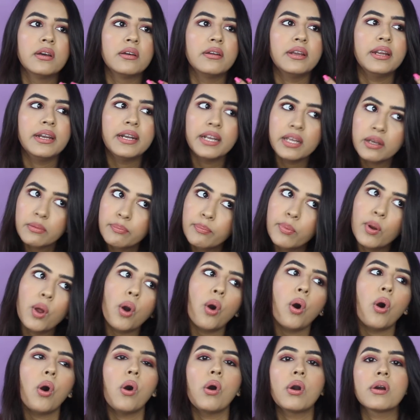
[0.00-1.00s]
reading
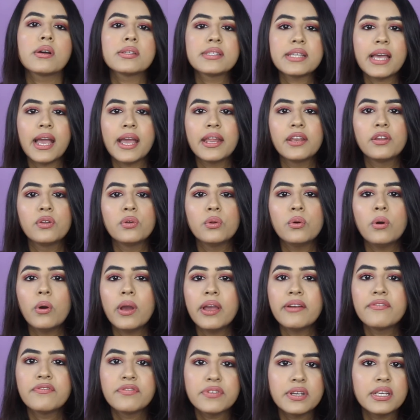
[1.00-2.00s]
blogs and, you know,
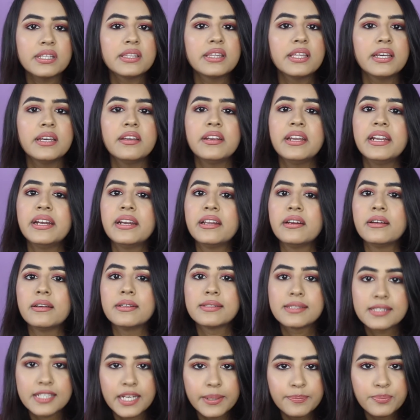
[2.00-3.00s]
everything, reading
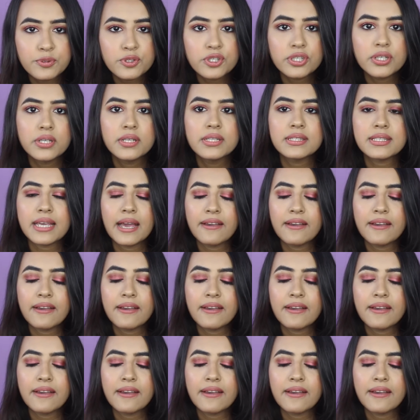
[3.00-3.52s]
descriptions,